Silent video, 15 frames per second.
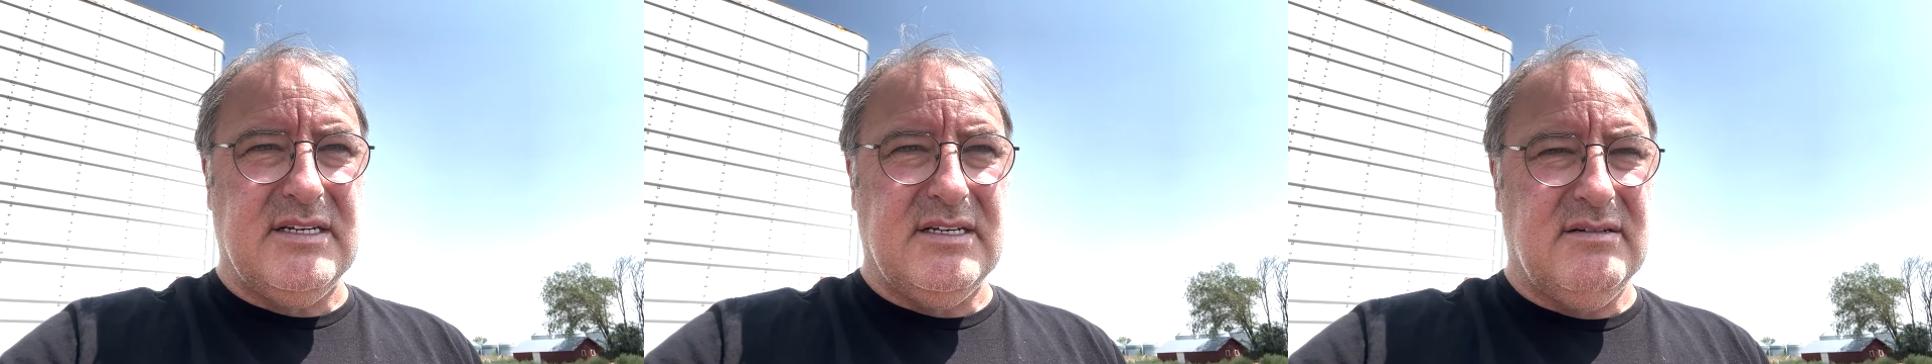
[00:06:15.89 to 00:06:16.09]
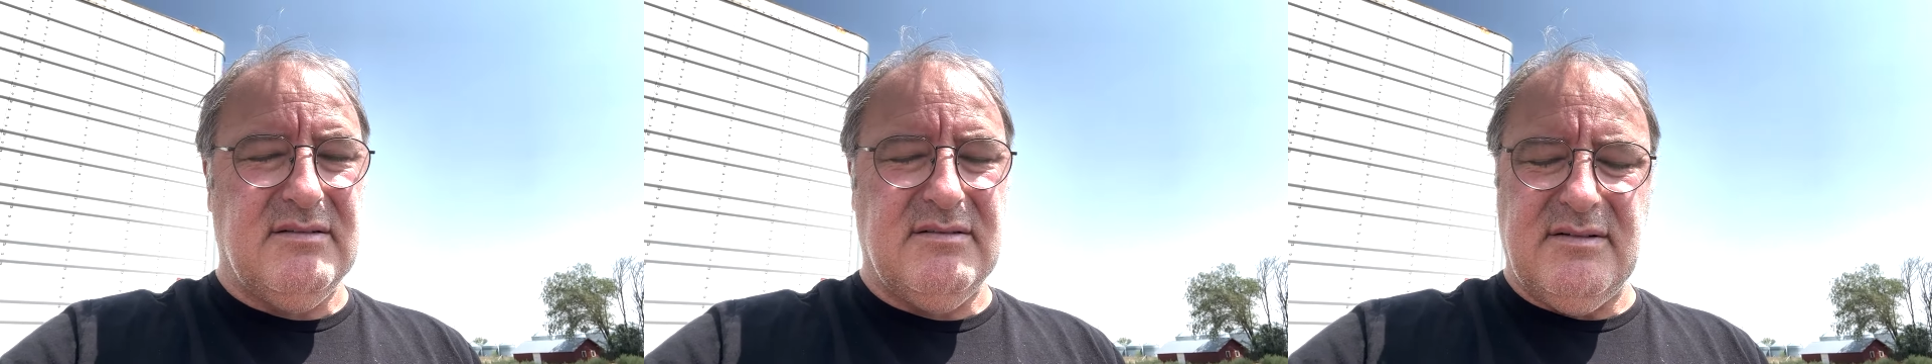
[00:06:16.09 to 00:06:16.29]

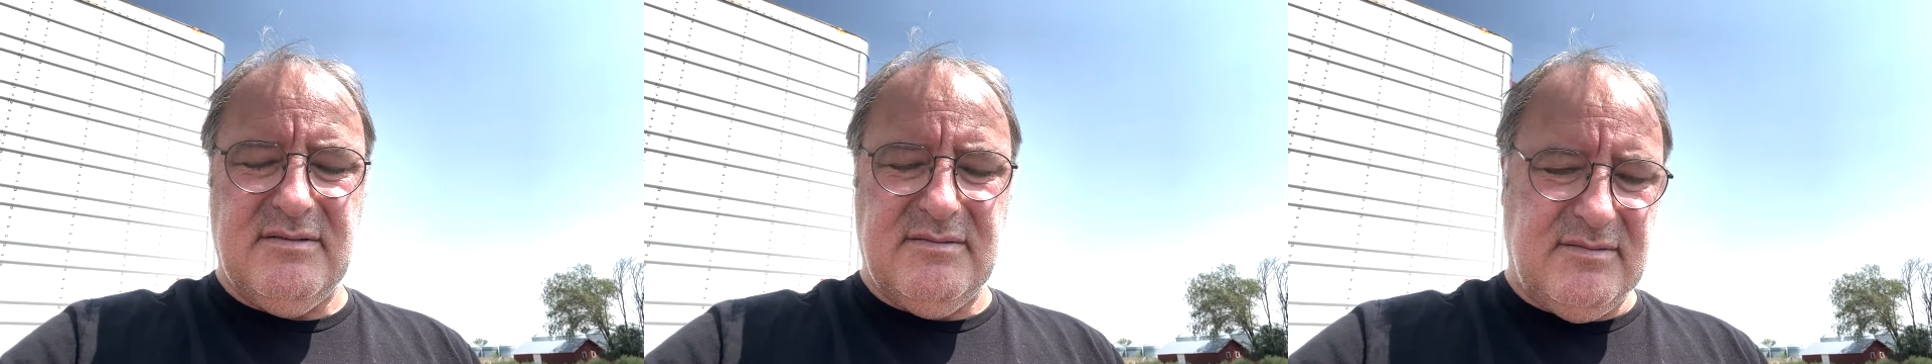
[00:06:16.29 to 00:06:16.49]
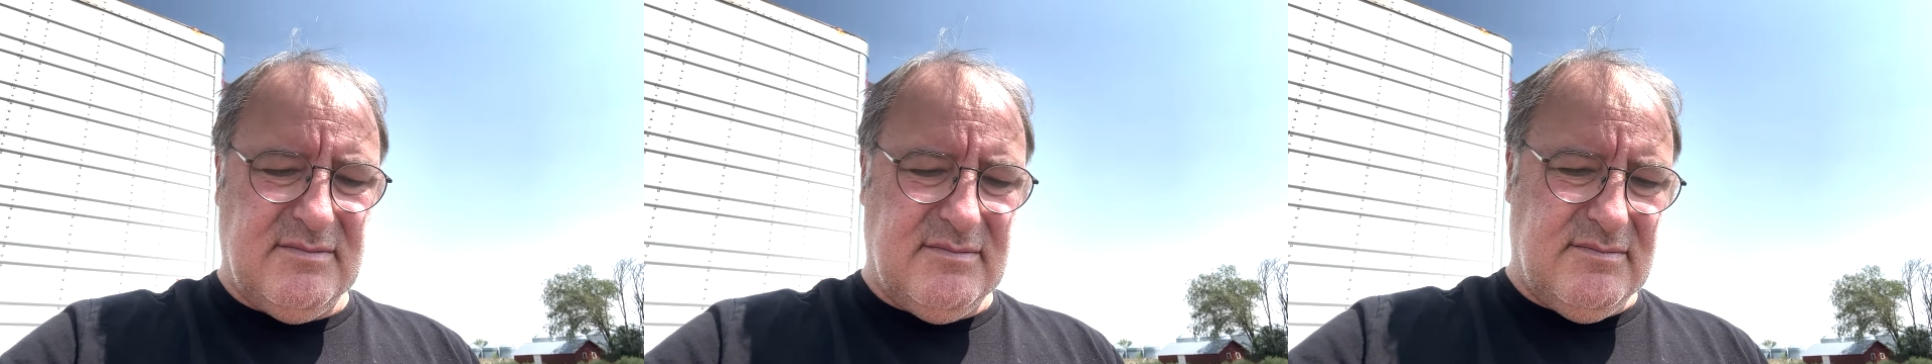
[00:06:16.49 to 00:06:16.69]
and
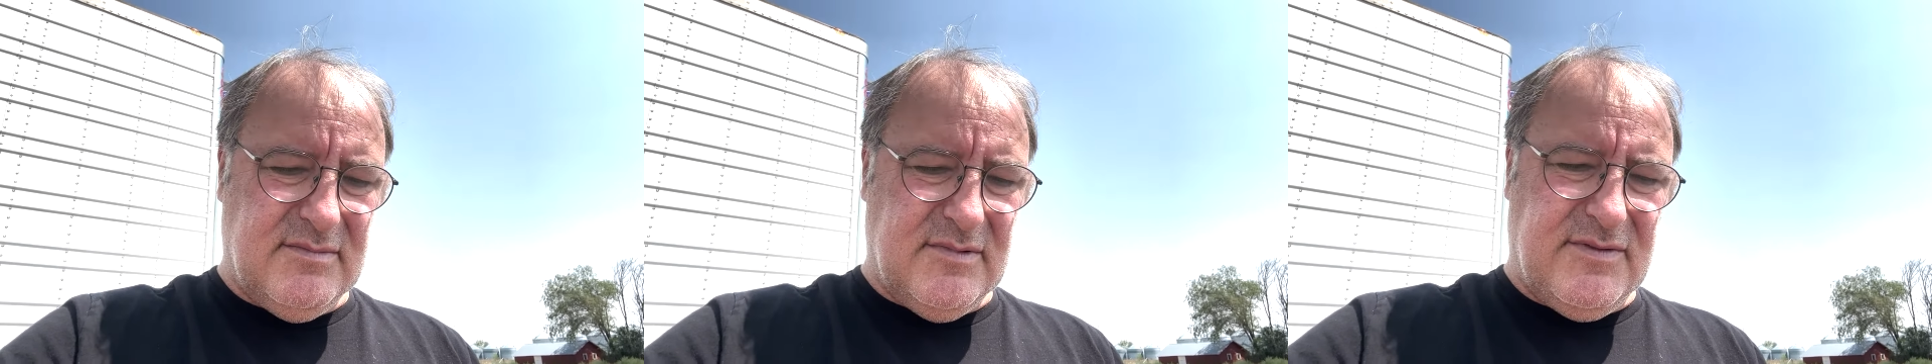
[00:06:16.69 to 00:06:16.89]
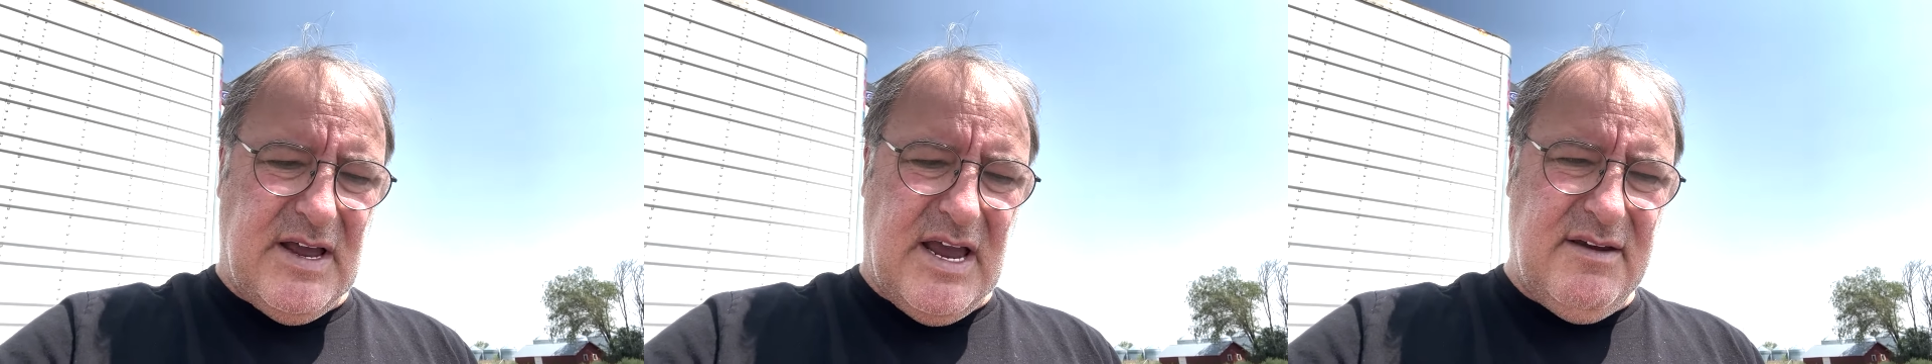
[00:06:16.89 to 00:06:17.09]

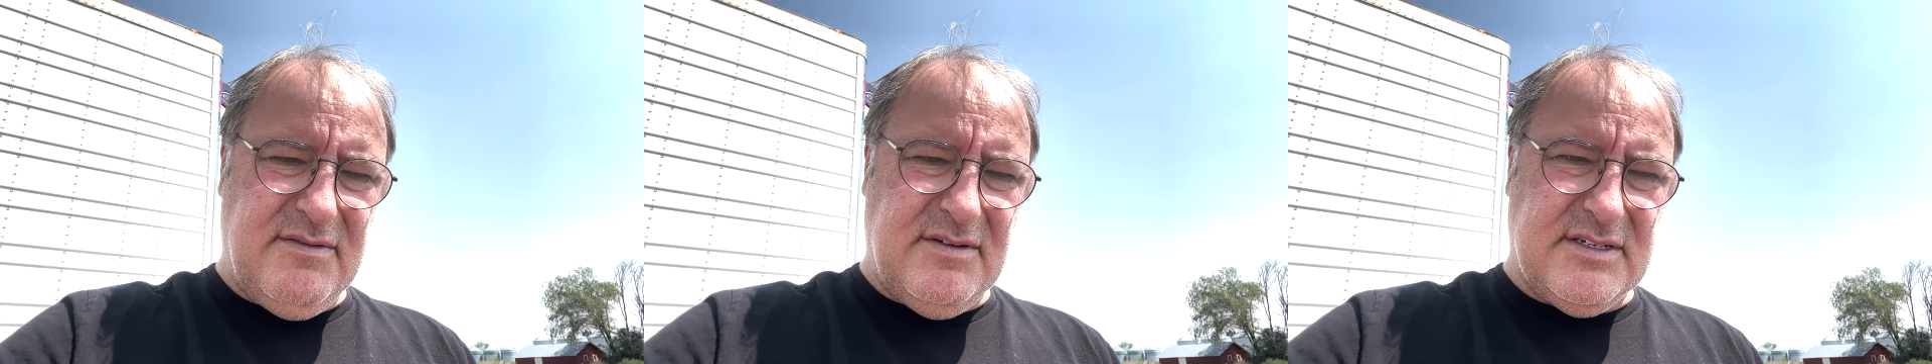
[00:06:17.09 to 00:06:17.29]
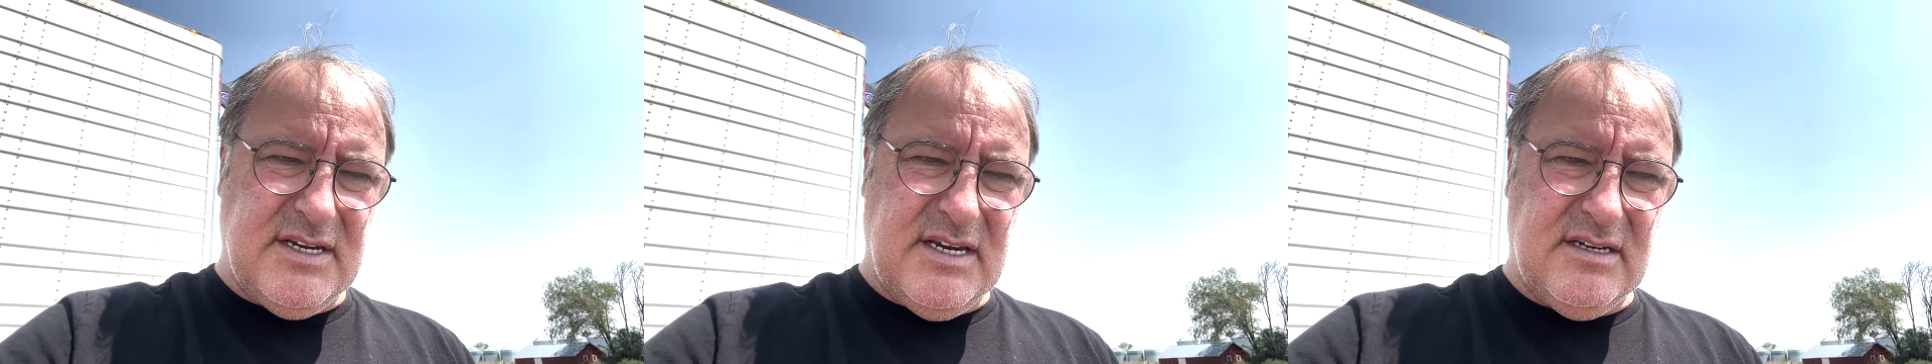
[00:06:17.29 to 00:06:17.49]
five
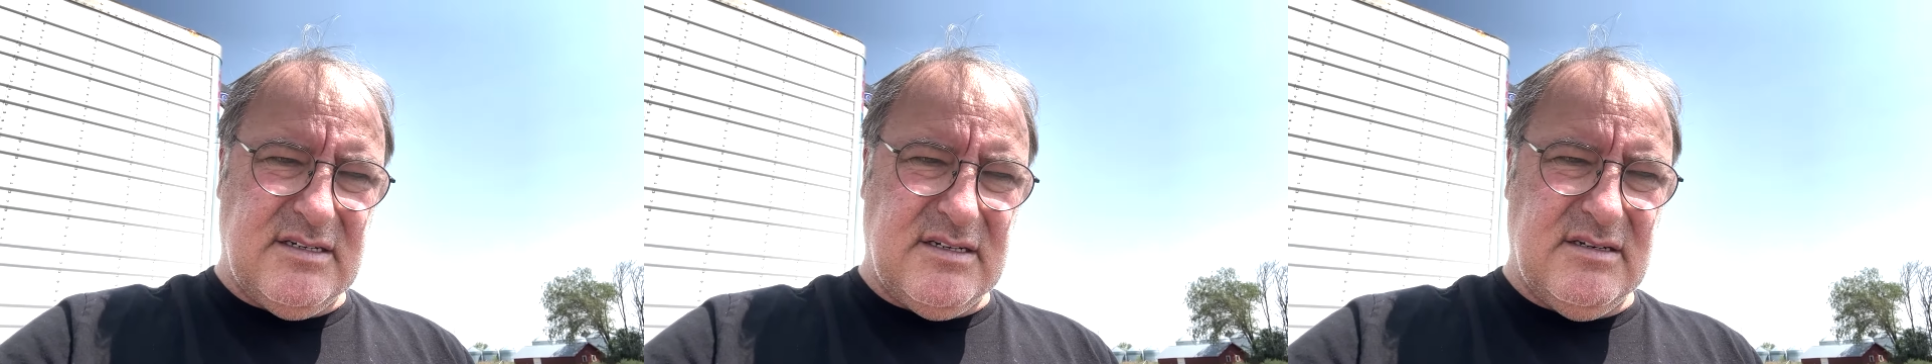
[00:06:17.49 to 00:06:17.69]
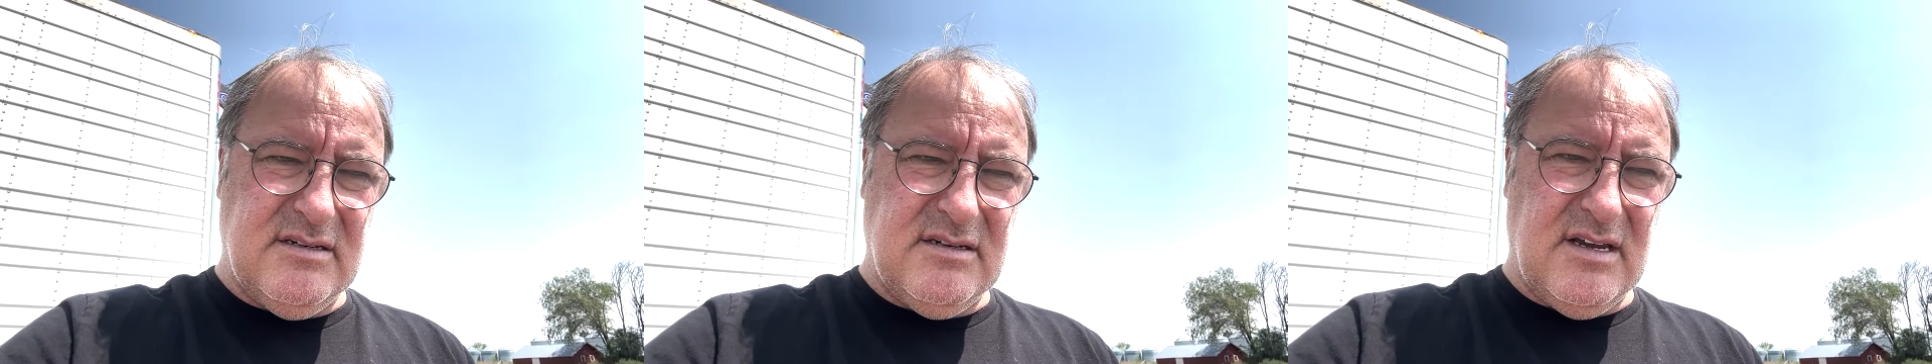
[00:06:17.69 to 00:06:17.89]
or
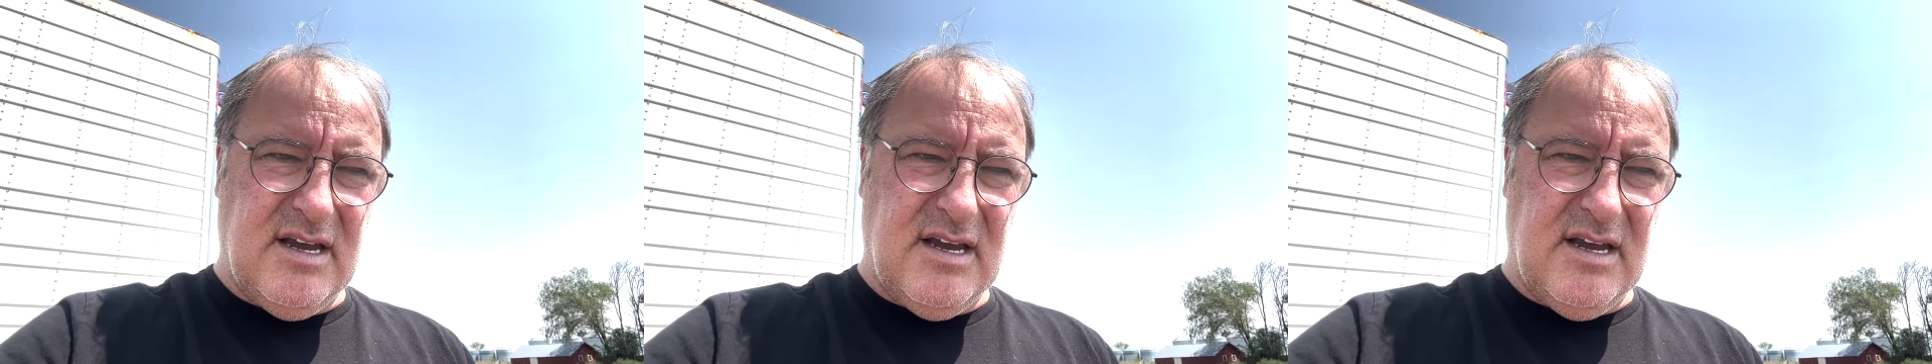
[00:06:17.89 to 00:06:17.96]
six,